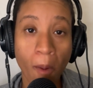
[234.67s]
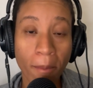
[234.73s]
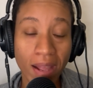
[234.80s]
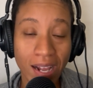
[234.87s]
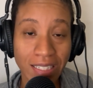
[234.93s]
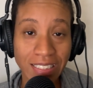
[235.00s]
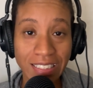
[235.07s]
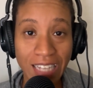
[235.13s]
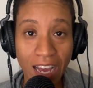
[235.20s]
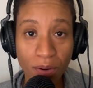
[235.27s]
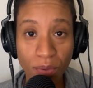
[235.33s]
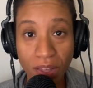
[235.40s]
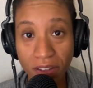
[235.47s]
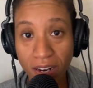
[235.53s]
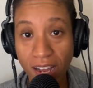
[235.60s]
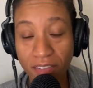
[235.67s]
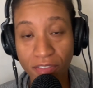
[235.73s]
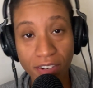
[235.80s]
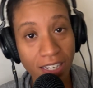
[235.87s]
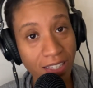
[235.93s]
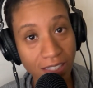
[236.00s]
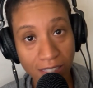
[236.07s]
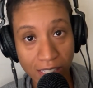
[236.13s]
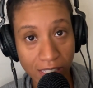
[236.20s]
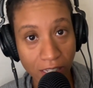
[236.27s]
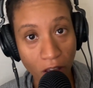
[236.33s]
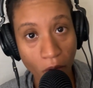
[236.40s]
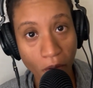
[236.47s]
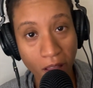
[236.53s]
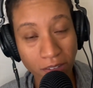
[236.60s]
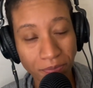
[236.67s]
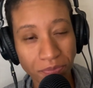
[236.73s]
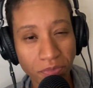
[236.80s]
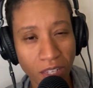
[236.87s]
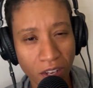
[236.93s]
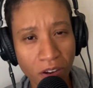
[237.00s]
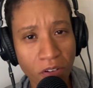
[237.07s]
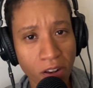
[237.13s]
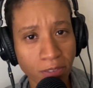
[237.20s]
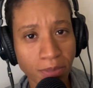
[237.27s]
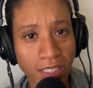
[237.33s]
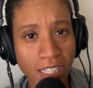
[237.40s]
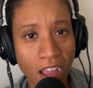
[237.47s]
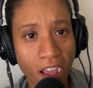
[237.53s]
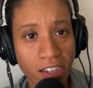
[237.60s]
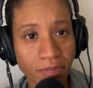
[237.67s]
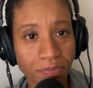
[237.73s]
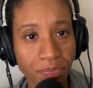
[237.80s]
because I'd rather have rain than snow. You know what I'm saying?